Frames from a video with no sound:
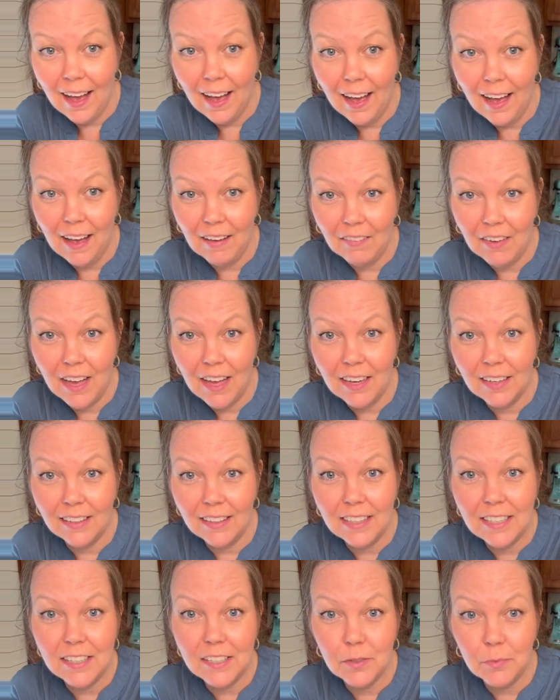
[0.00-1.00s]
I've got
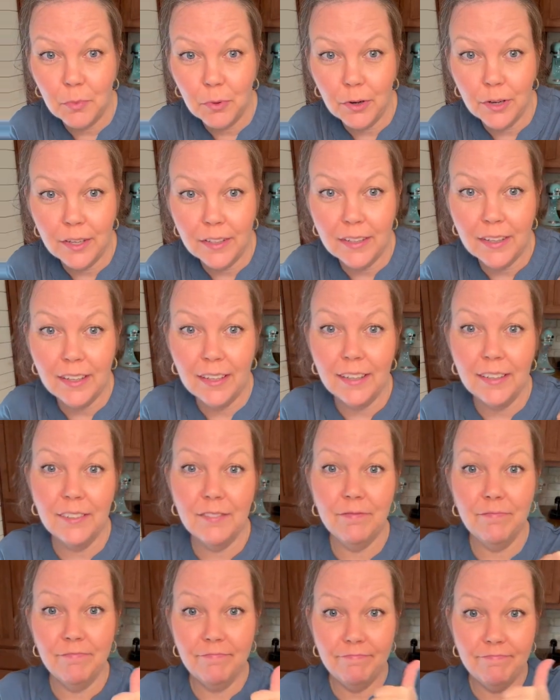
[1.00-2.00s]
yeast bread
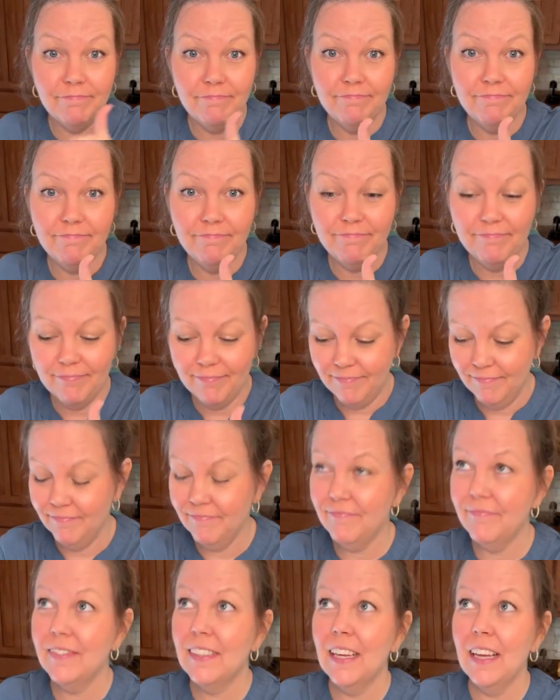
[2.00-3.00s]
down,
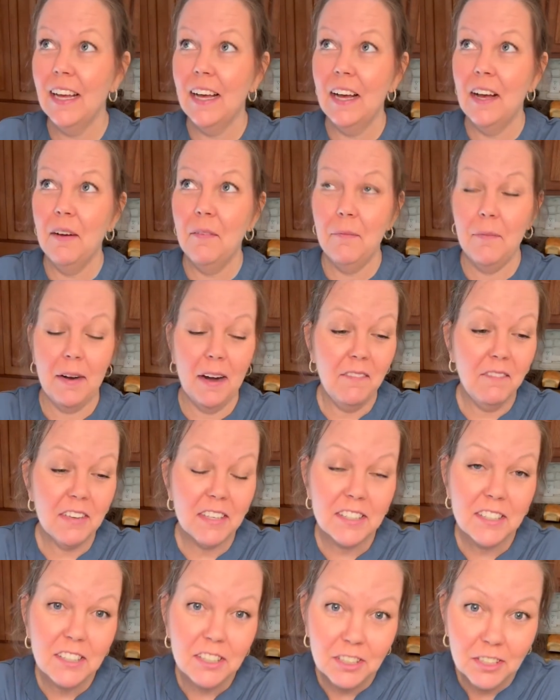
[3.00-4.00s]
but I'm
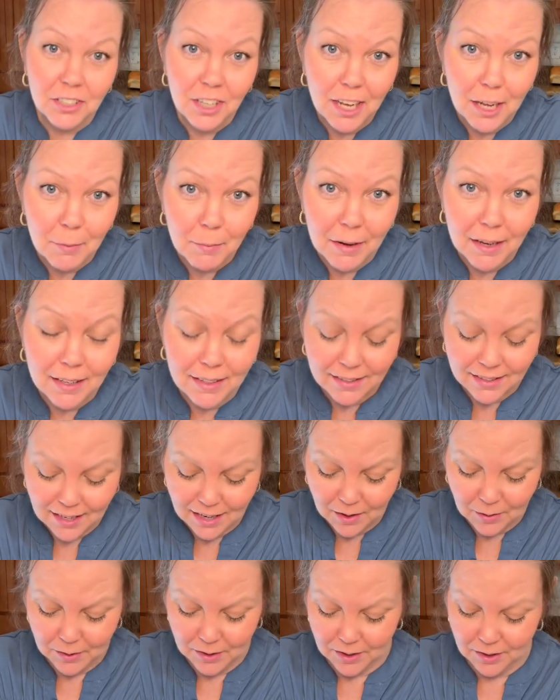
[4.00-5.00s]
fixing to try to make a
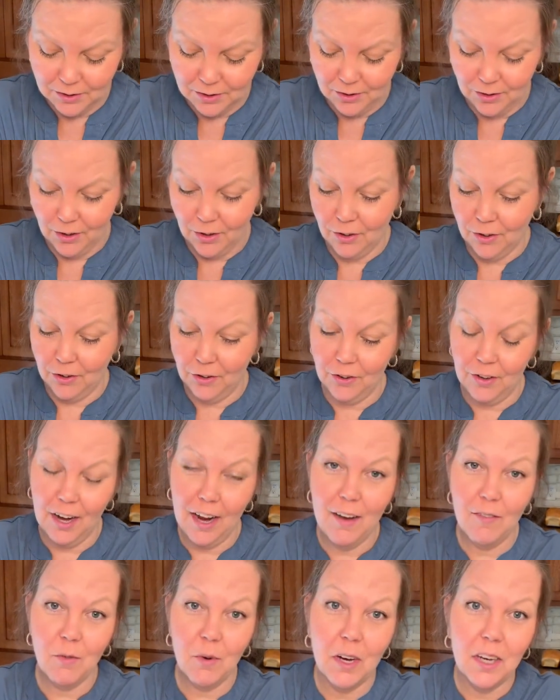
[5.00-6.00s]
sourdough starter. And
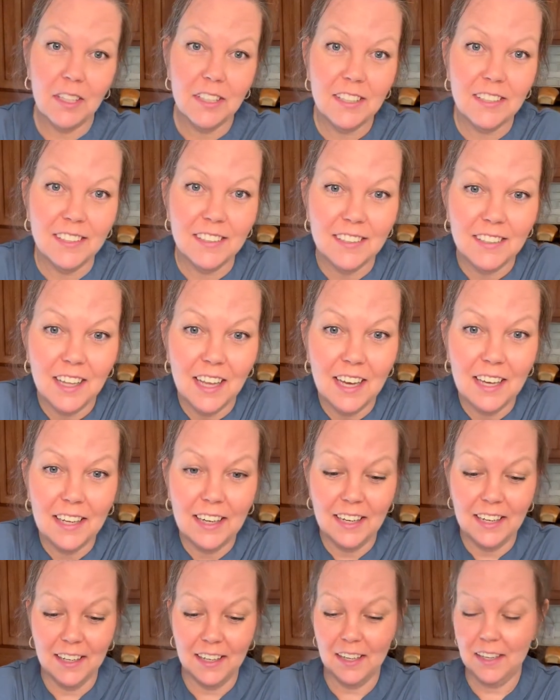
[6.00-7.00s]
I've watched this
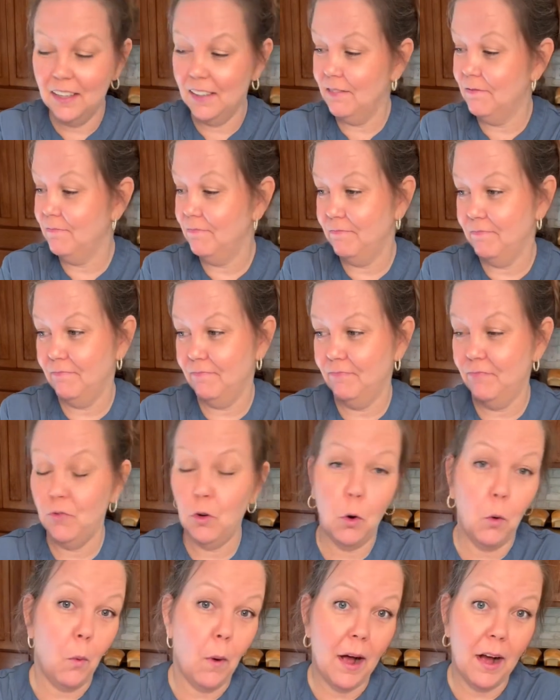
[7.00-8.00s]
lady for
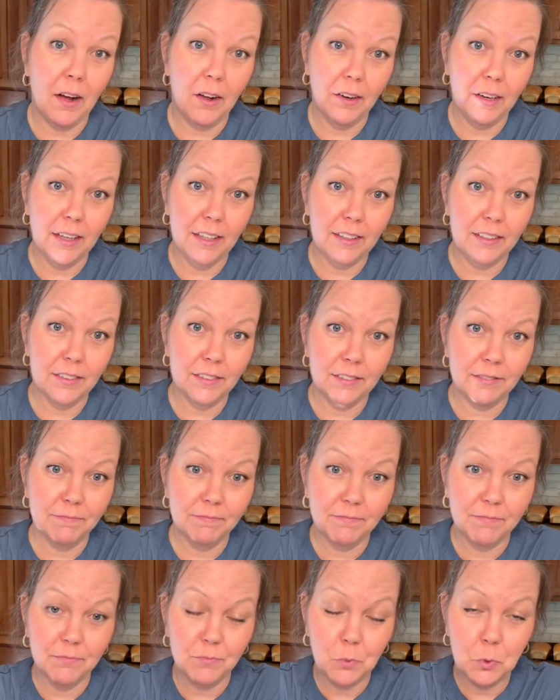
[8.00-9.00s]
a while now.
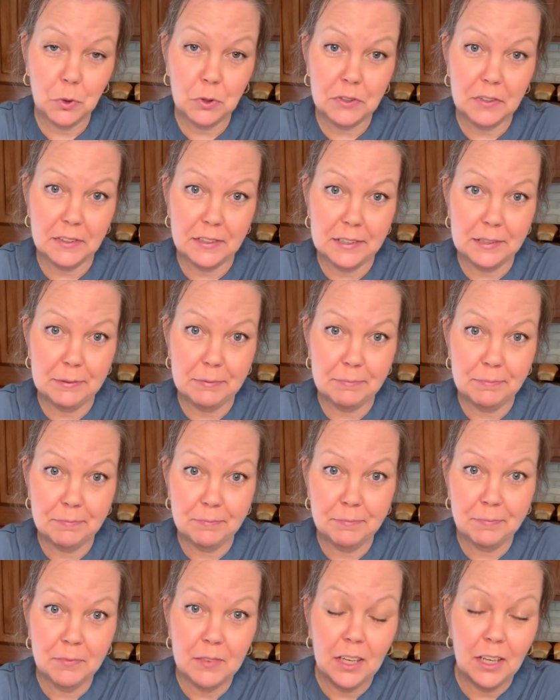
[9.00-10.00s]
We'll
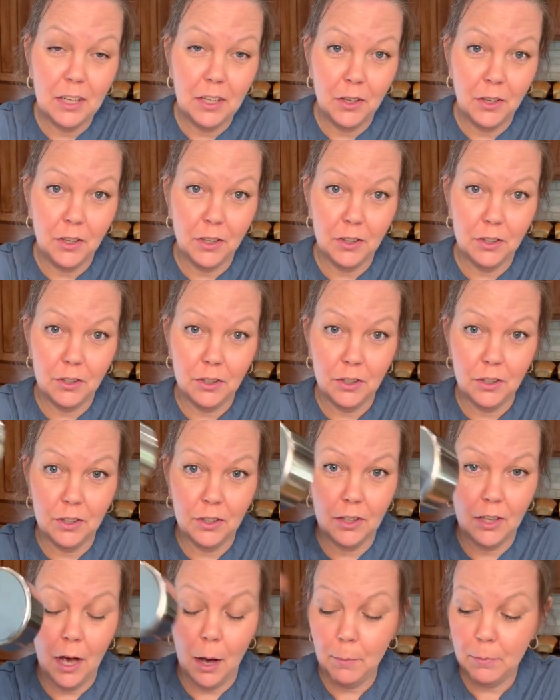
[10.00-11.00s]
see.
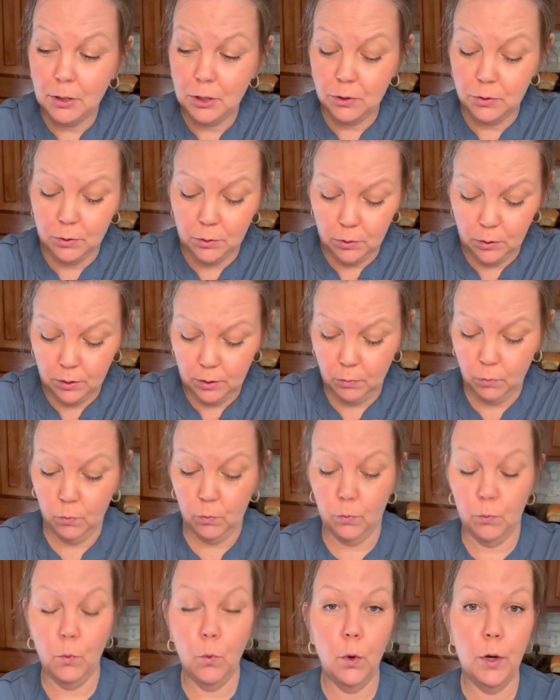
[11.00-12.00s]
I'm gonna do
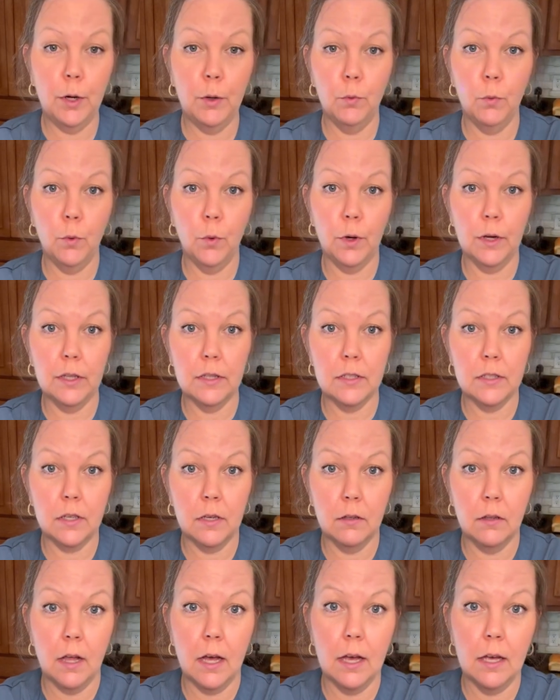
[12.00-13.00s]
1 and 1. So
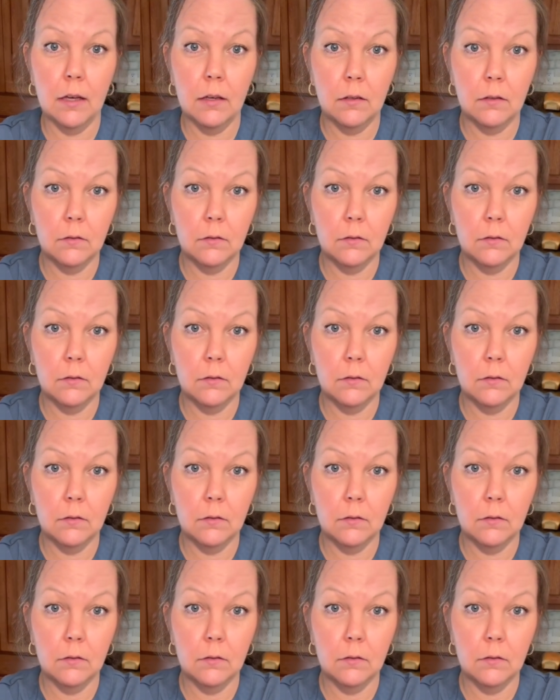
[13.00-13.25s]
like